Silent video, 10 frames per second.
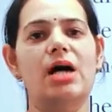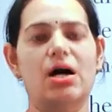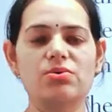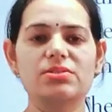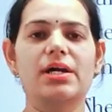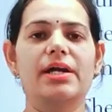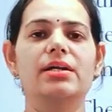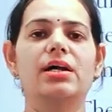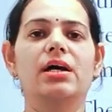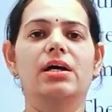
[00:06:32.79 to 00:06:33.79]
outside
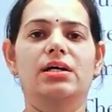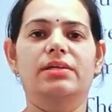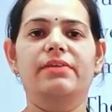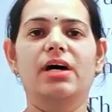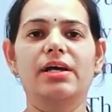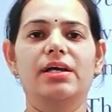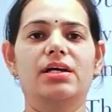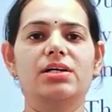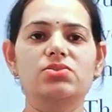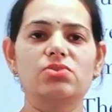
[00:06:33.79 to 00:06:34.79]
the
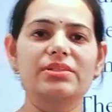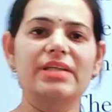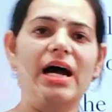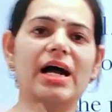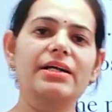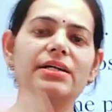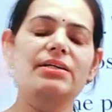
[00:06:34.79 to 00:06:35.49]
air, so that